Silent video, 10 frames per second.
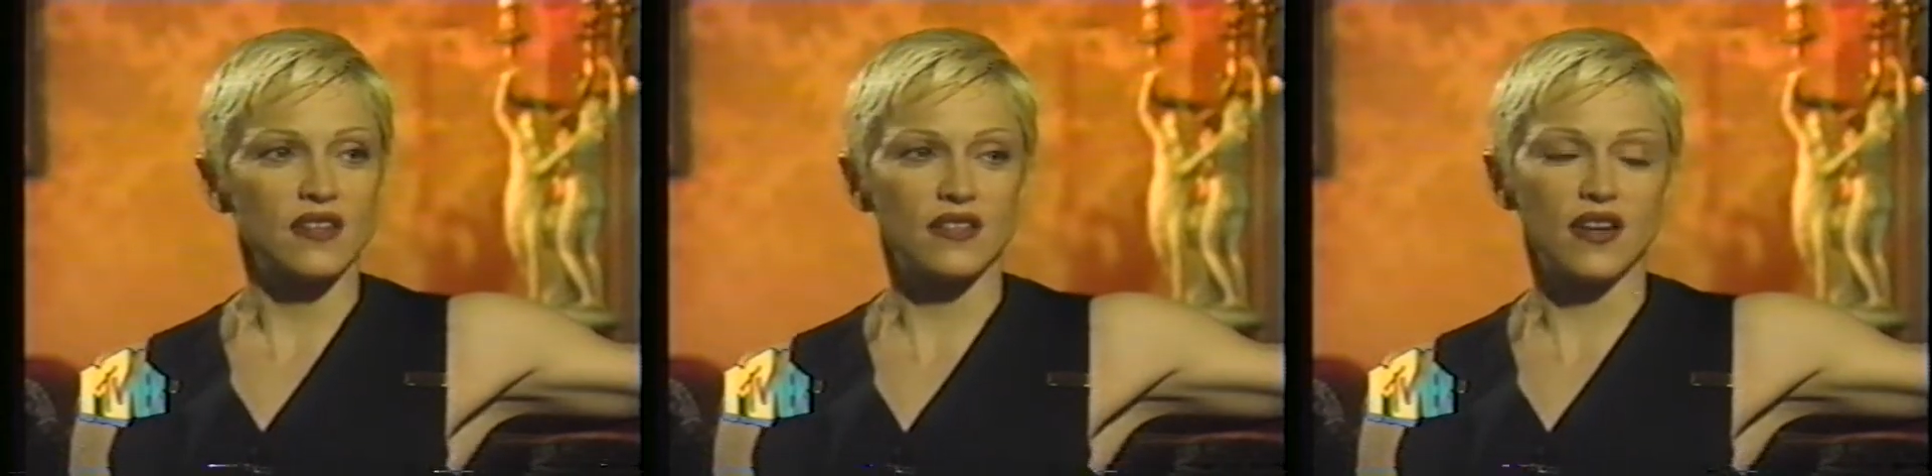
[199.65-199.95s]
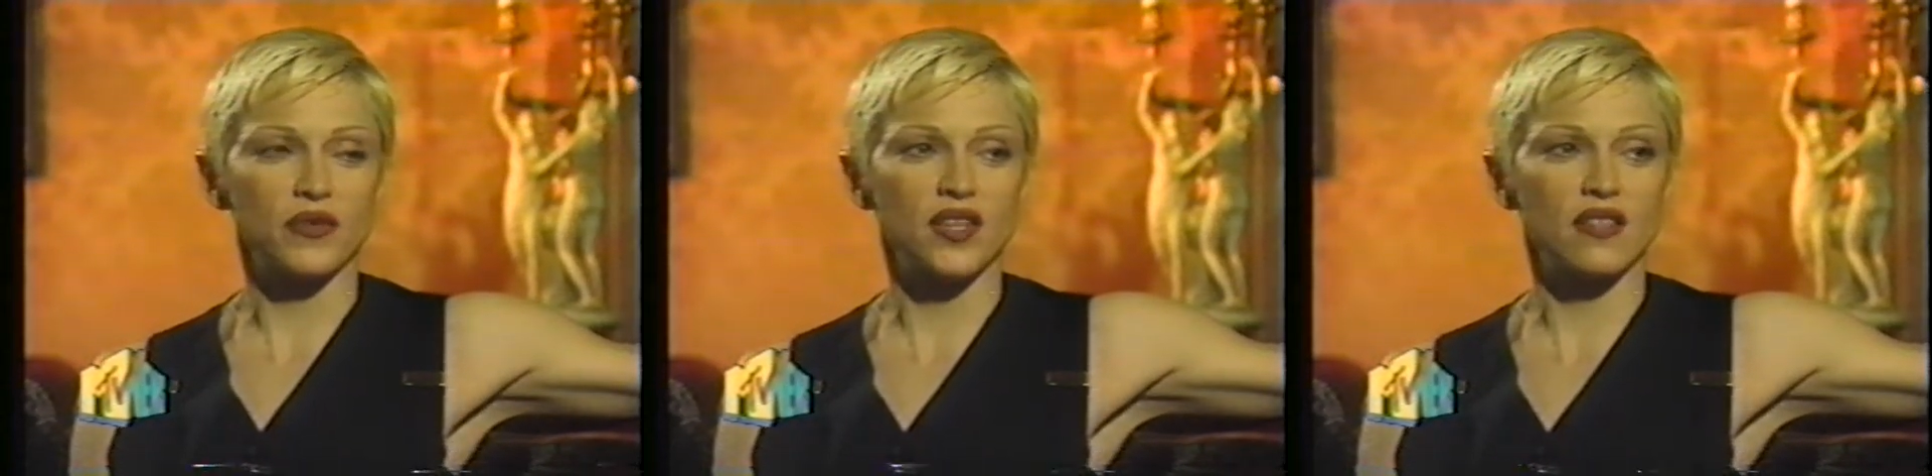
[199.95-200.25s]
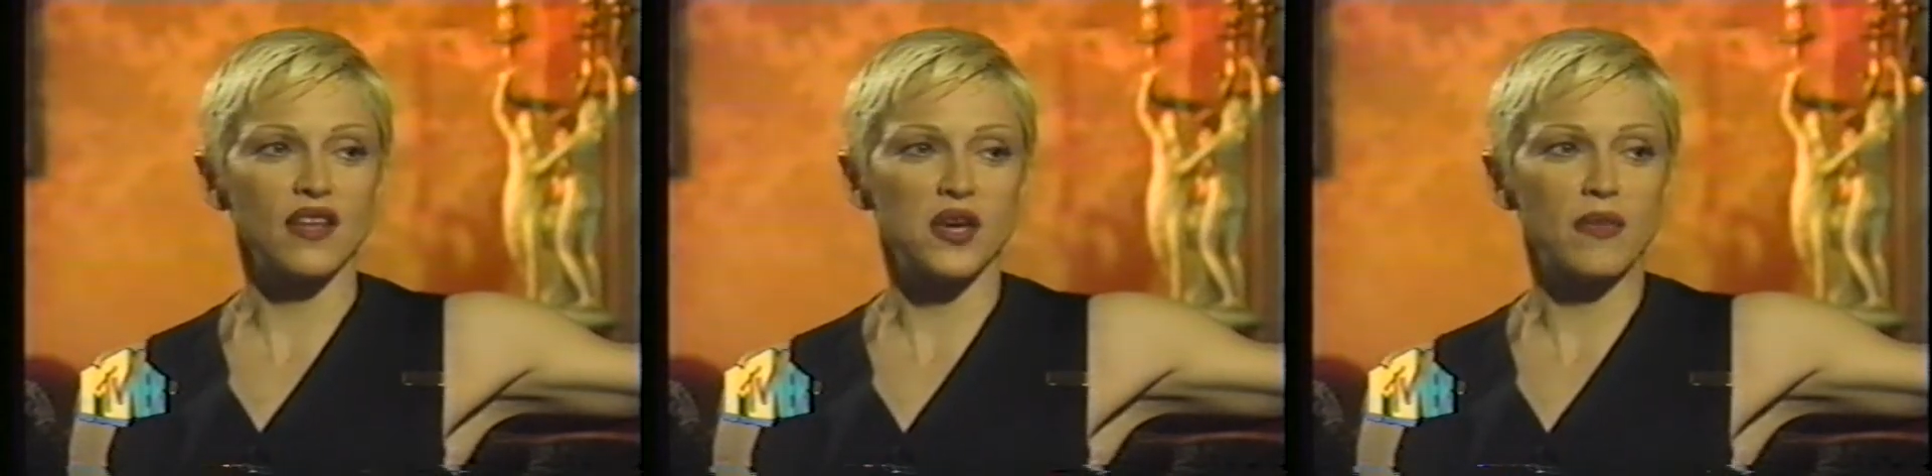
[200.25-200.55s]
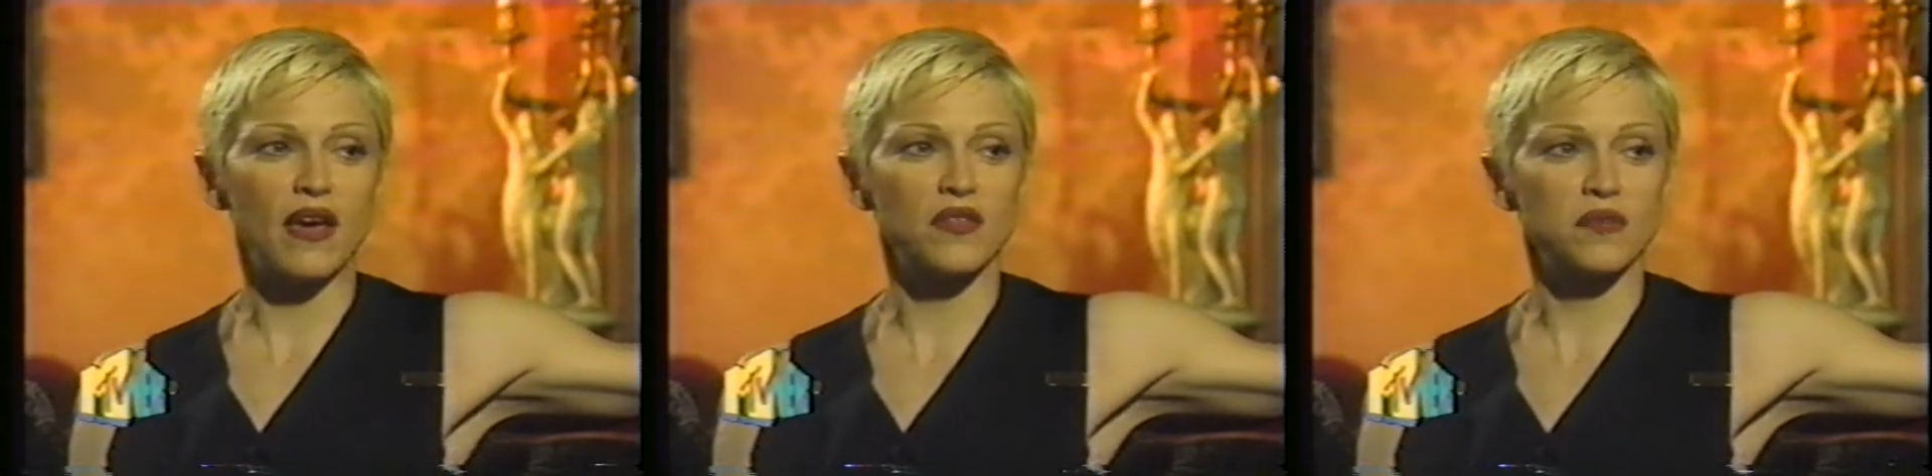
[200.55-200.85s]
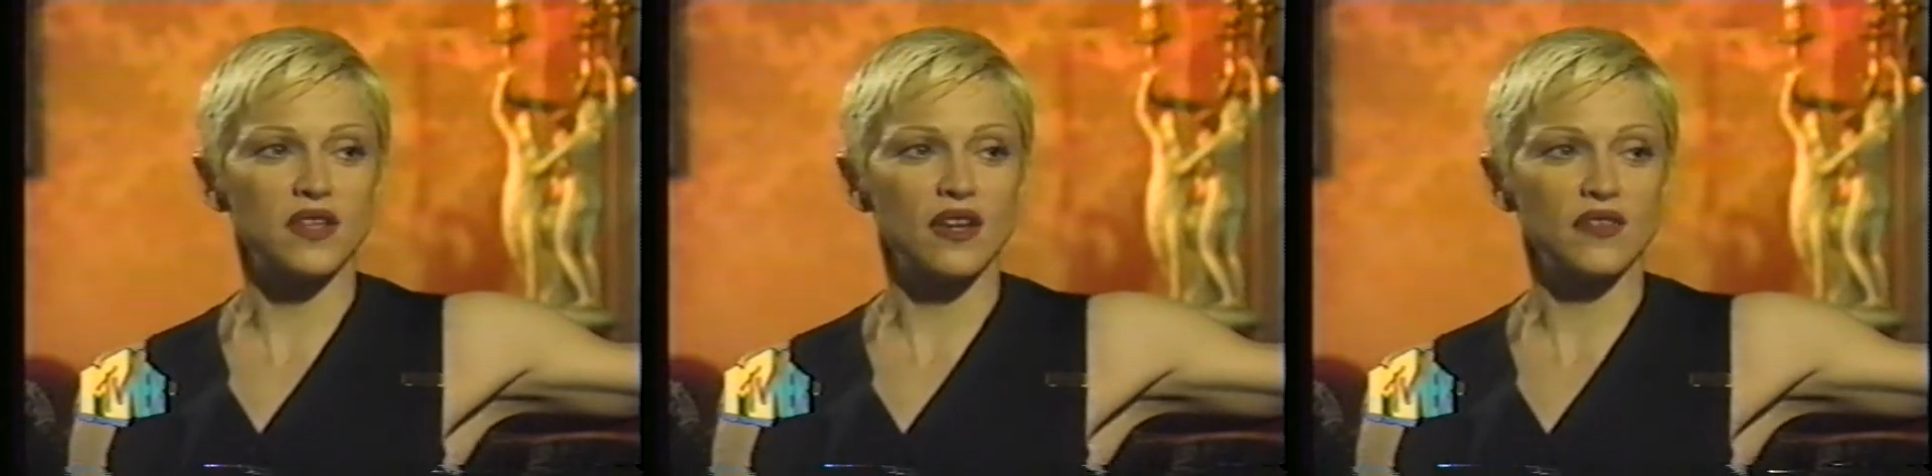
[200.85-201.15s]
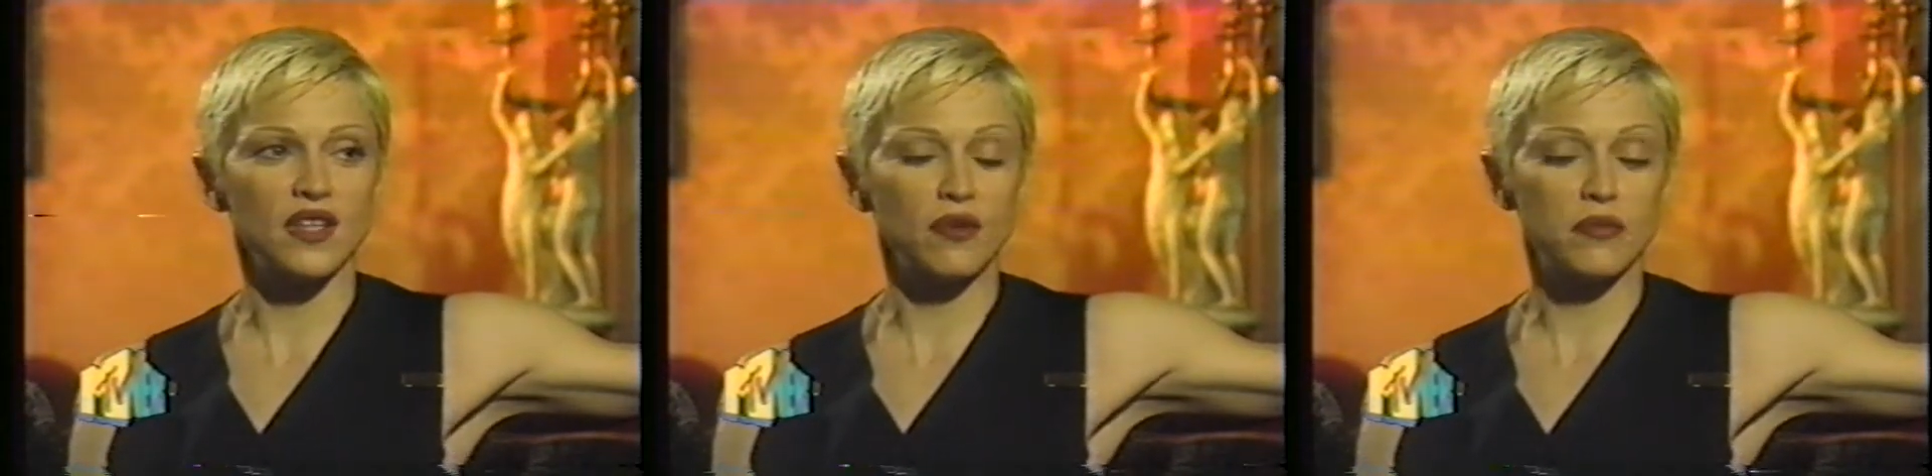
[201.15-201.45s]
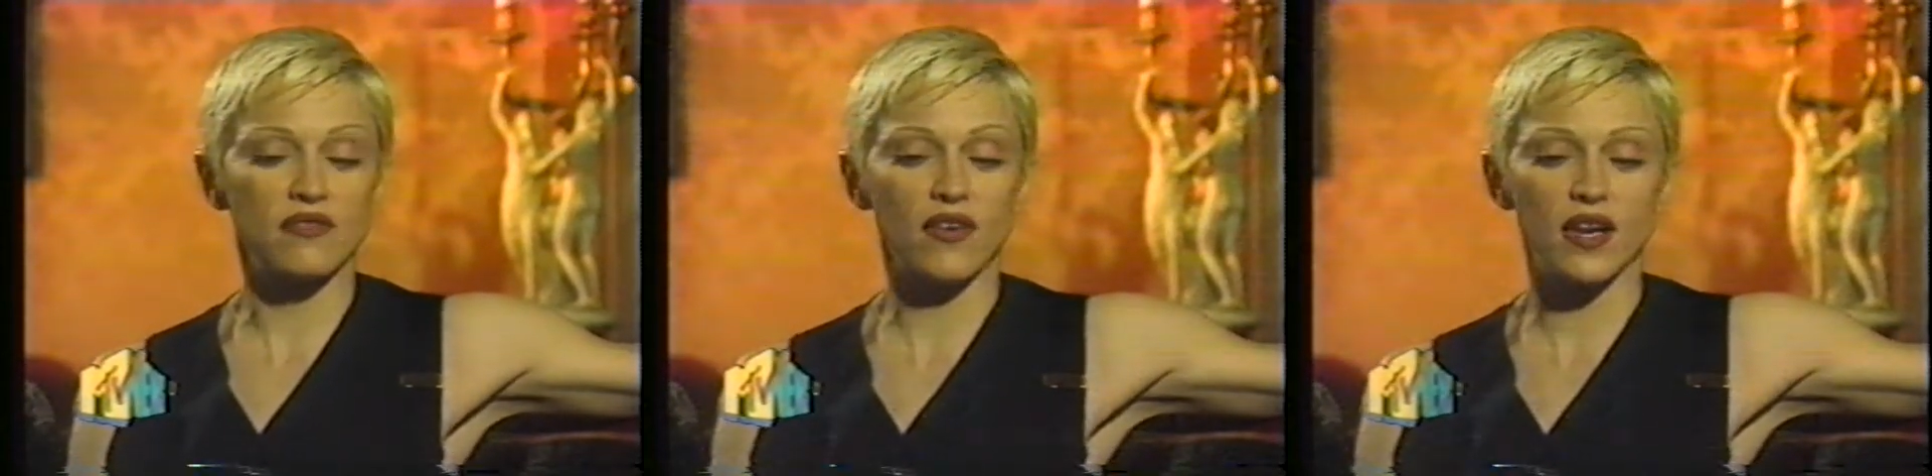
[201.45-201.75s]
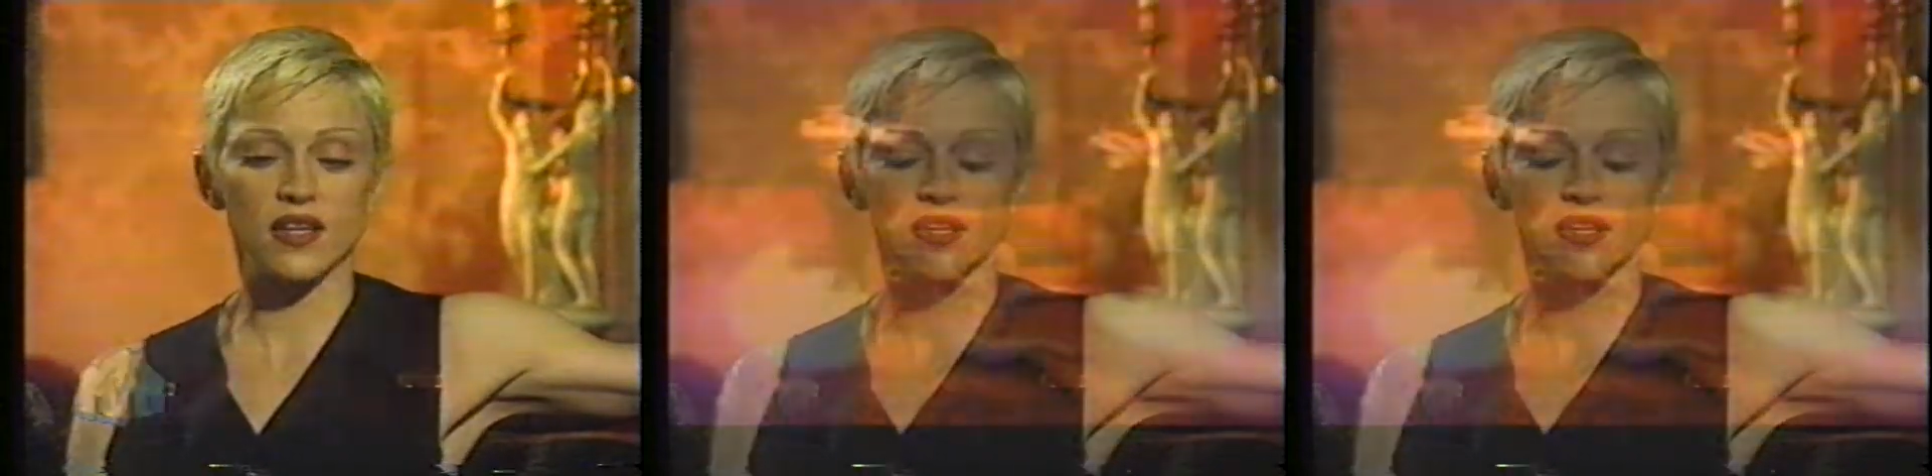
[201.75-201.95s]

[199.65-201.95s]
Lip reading: not really think about them and everything will be fine.